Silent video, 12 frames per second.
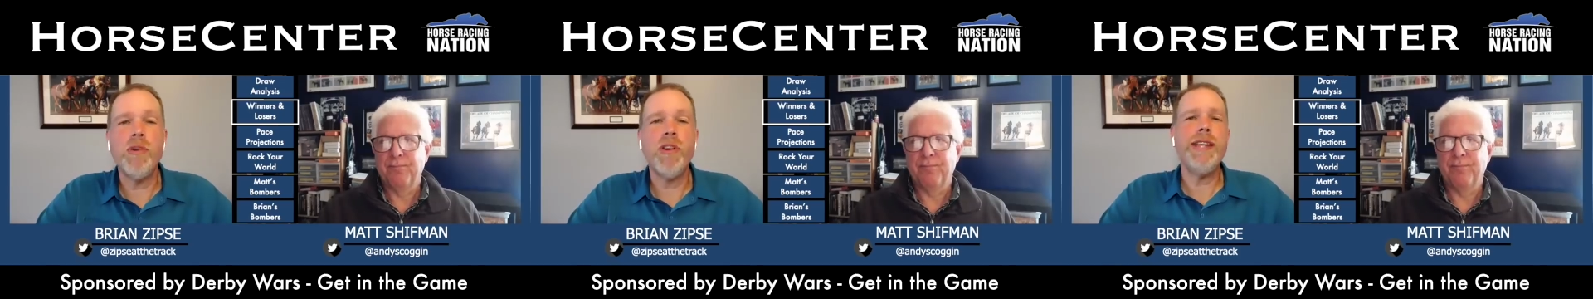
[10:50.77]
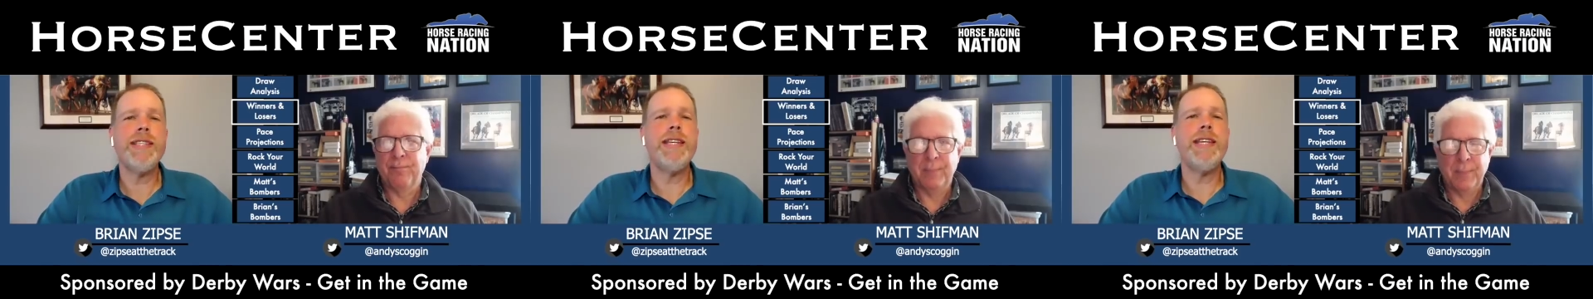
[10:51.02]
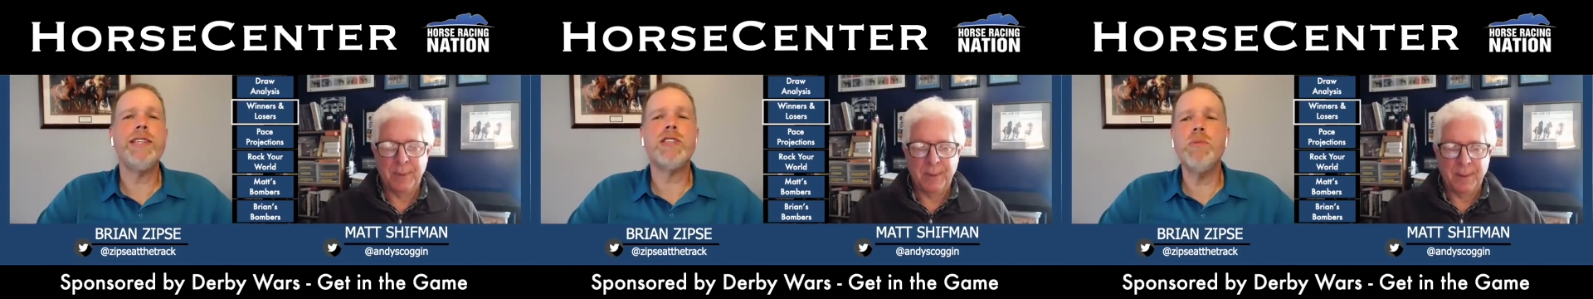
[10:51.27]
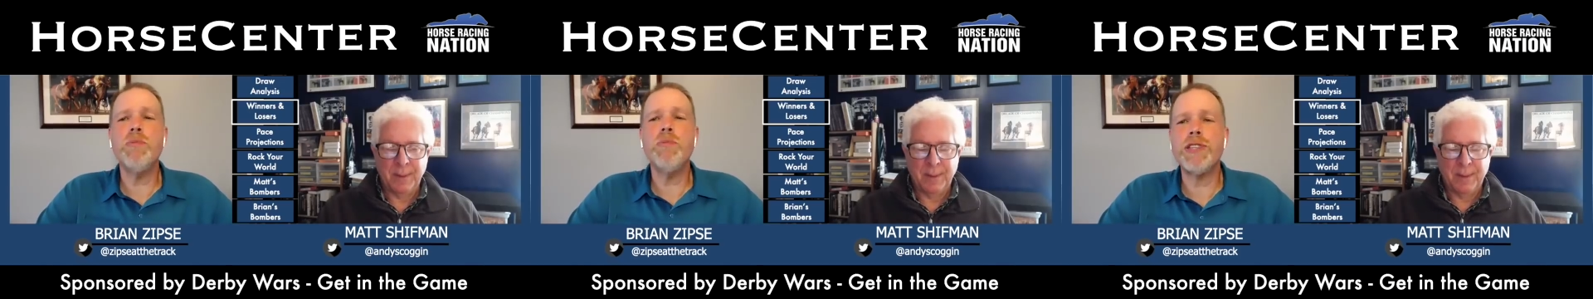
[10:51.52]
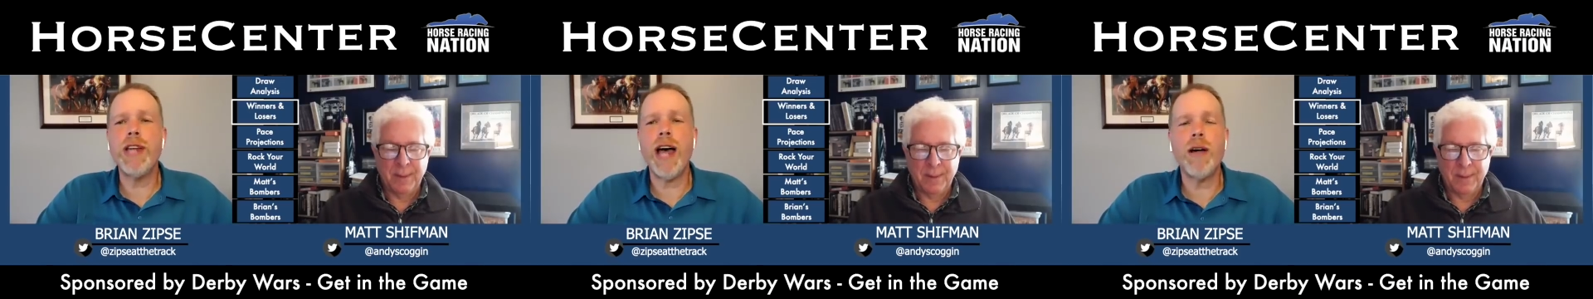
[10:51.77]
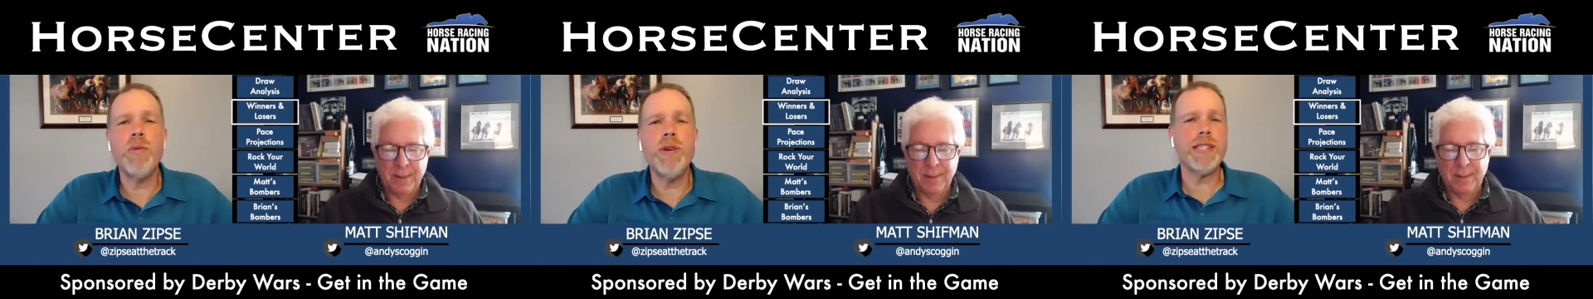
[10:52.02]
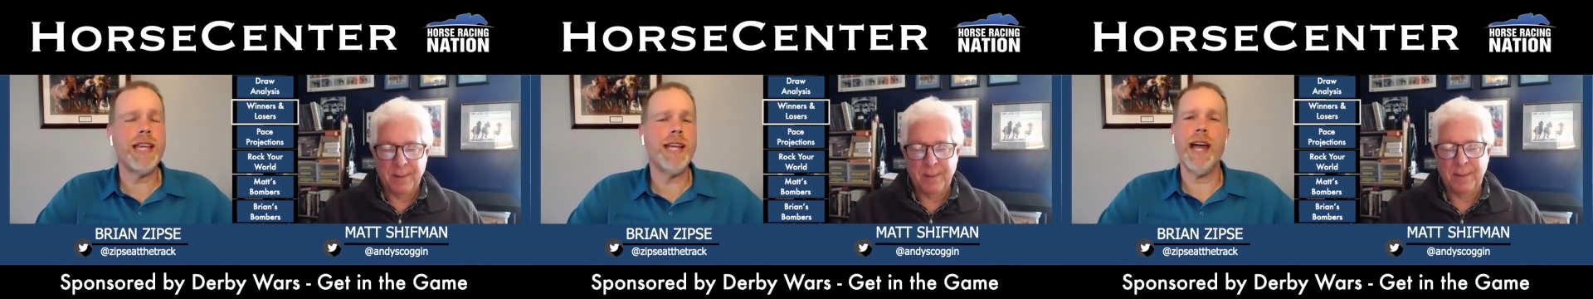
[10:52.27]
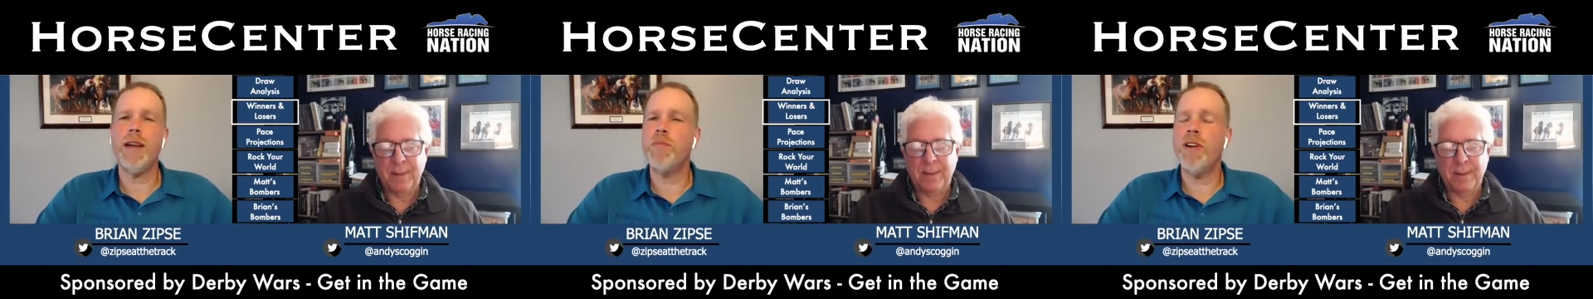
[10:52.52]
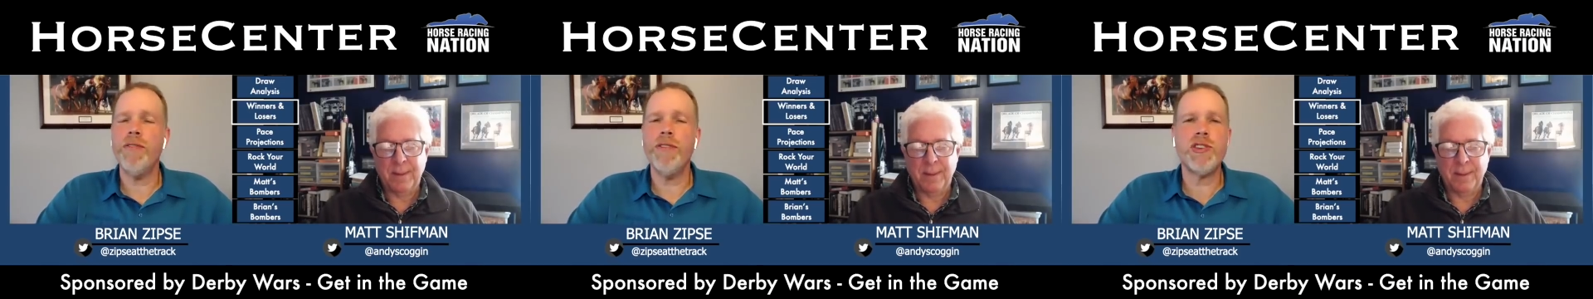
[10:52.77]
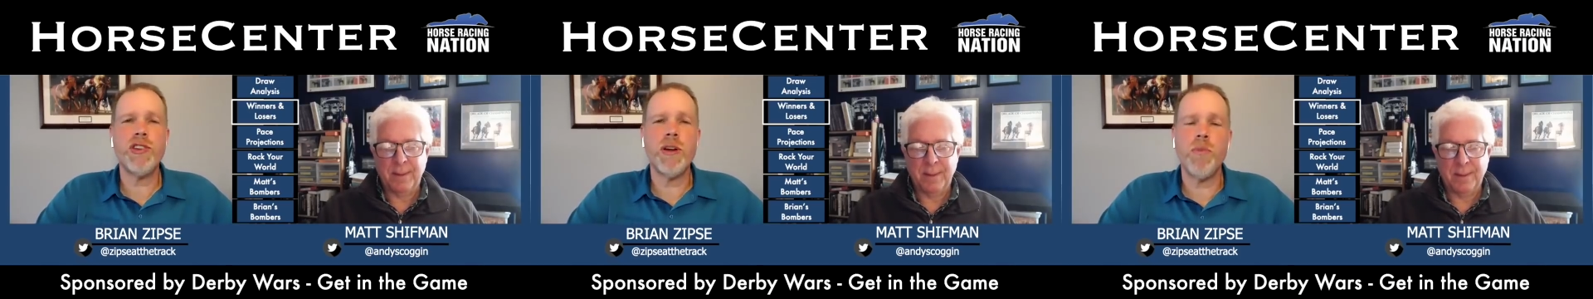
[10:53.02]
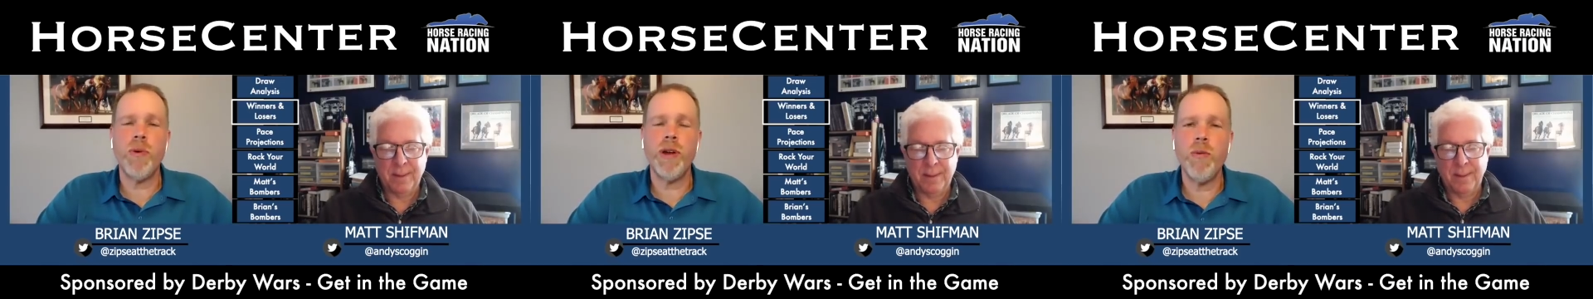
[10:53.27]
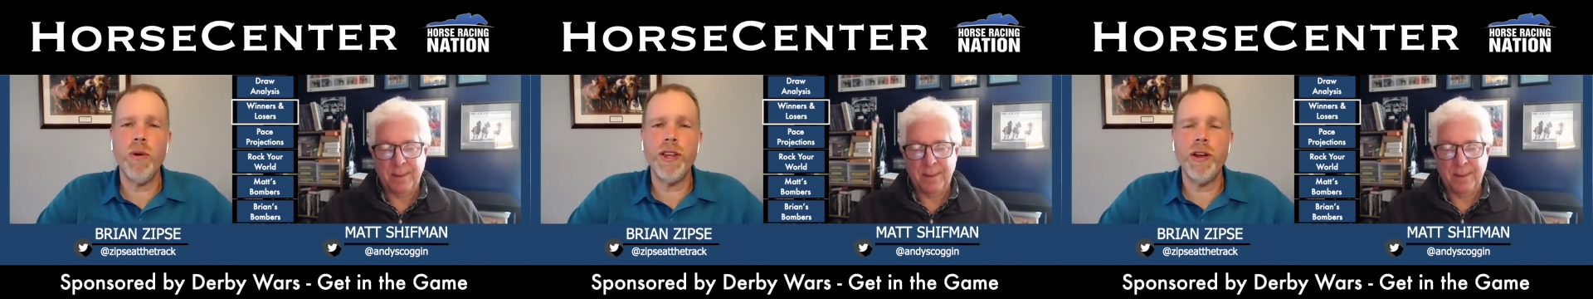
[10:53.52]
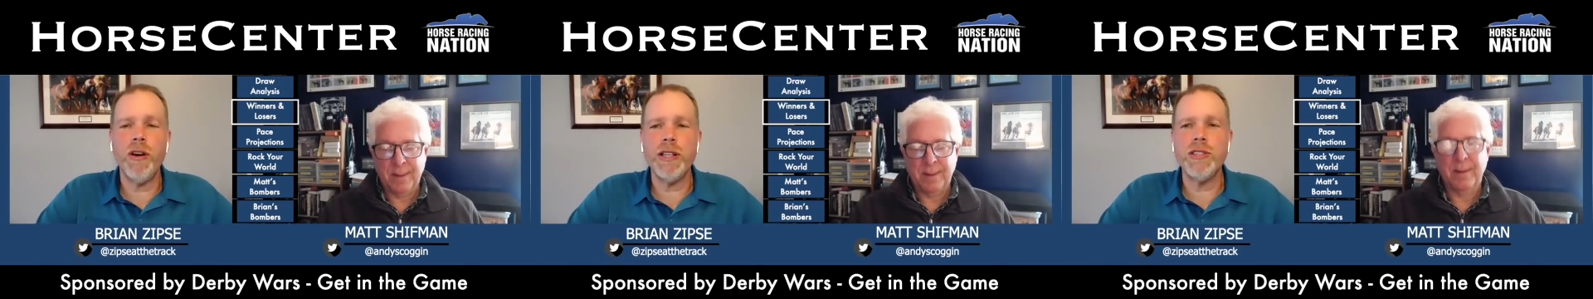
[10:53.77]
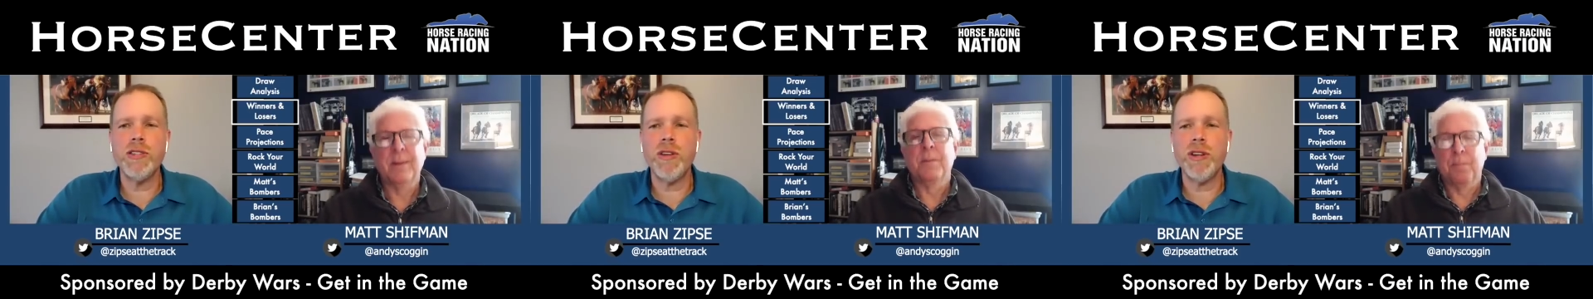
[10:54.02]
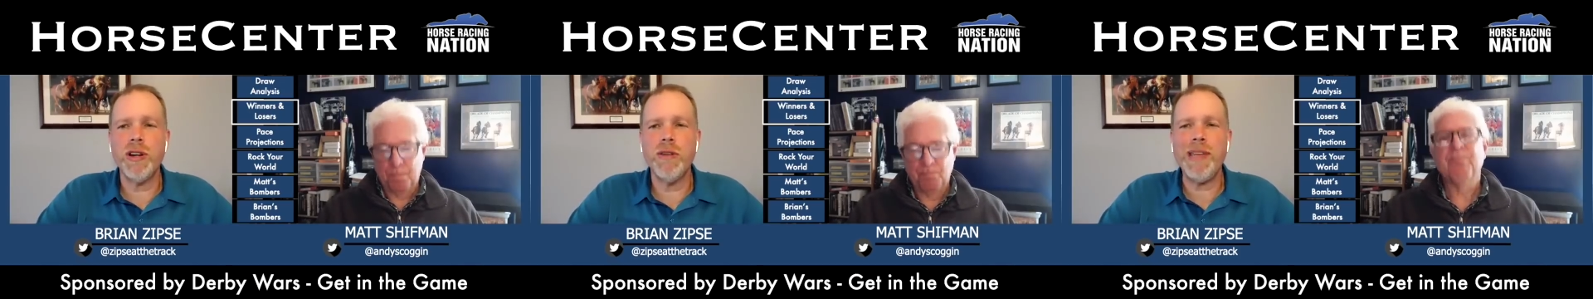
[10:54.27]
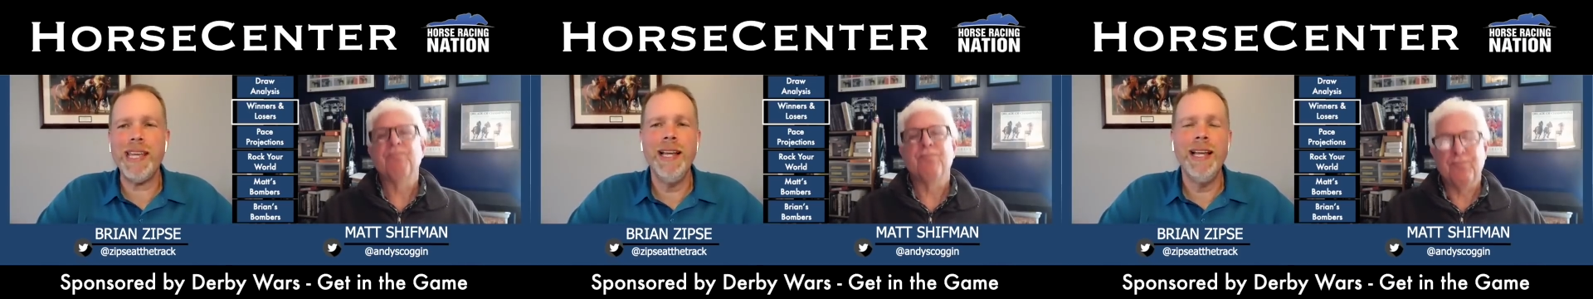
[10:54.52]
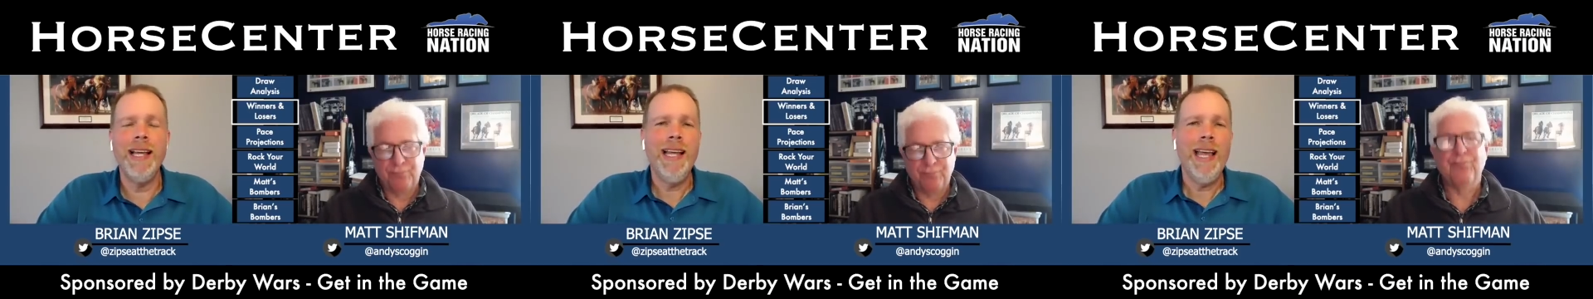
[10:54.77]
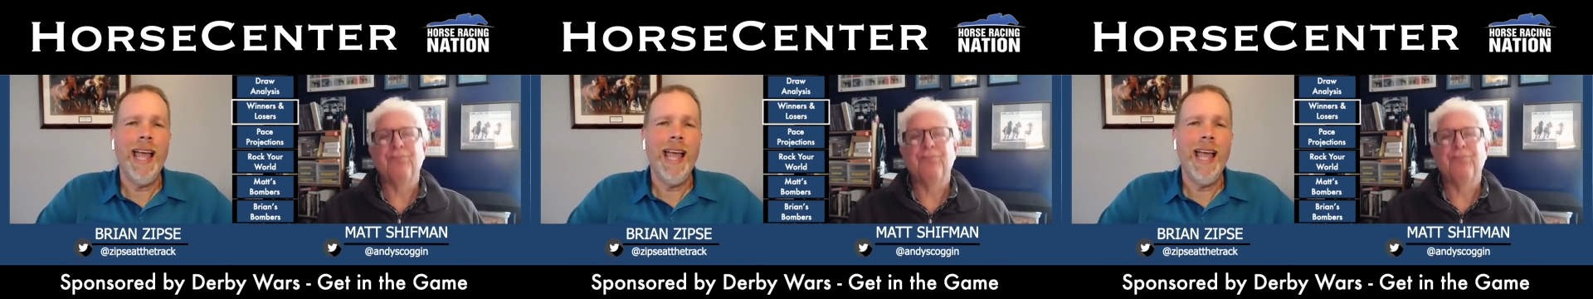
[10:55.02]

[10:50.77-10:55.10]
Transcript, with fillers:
Speaker 1: Number 18 is Super Stock. We said he got a perfect trip when he won the Arkansas Derby.